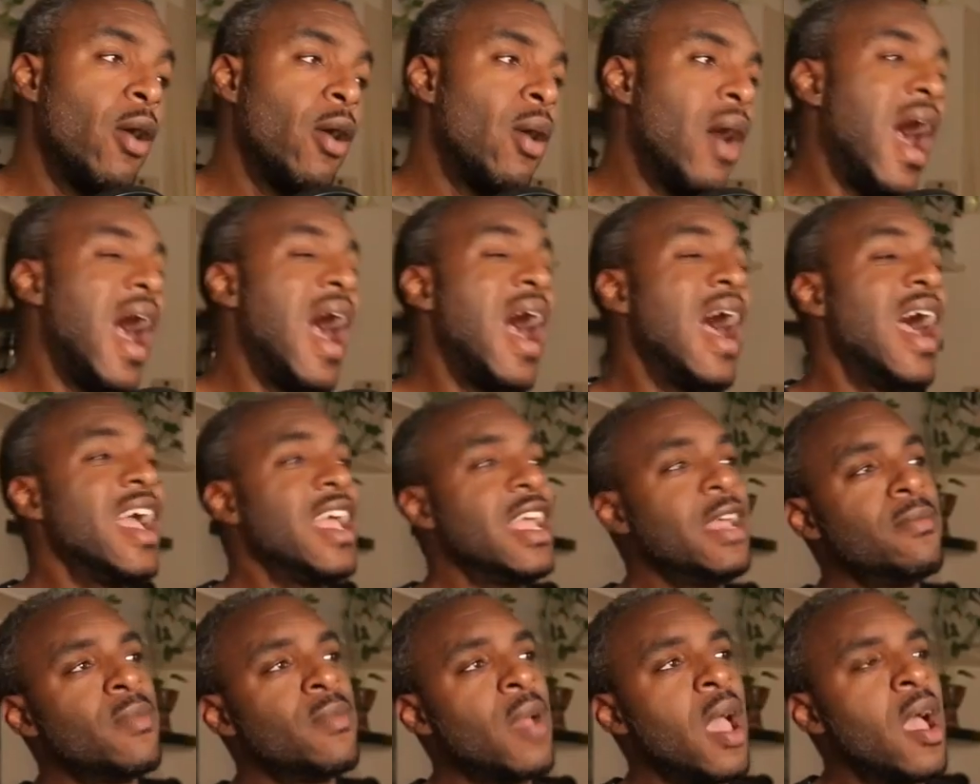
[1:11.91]

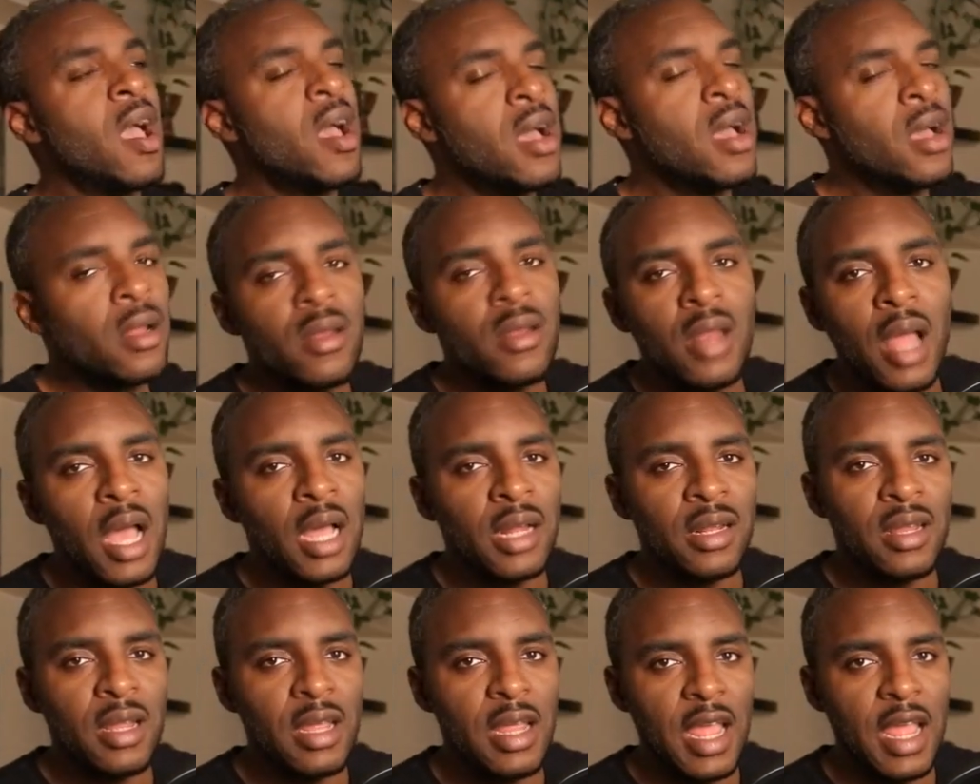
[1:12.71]
I'm
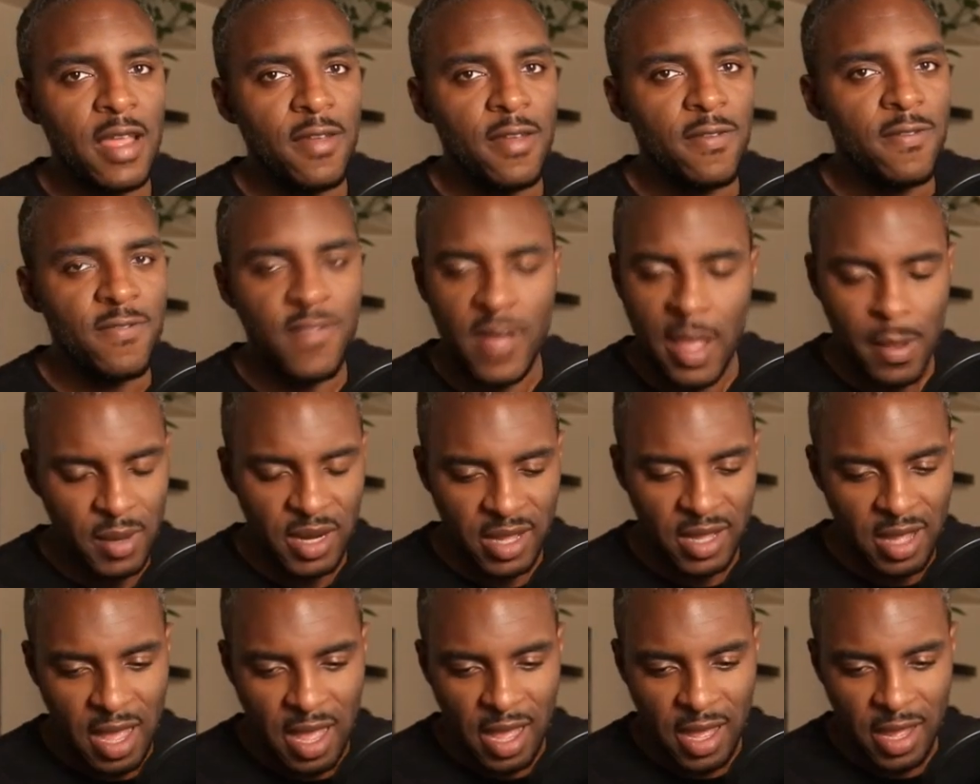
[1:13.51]
not a family
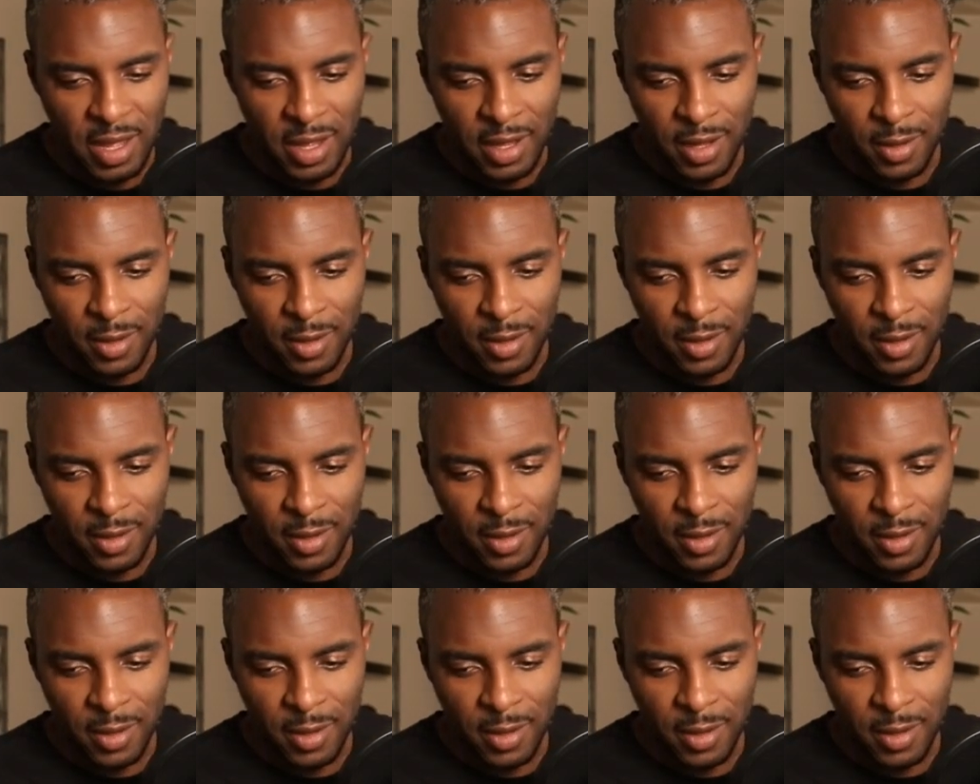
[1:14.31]
guy.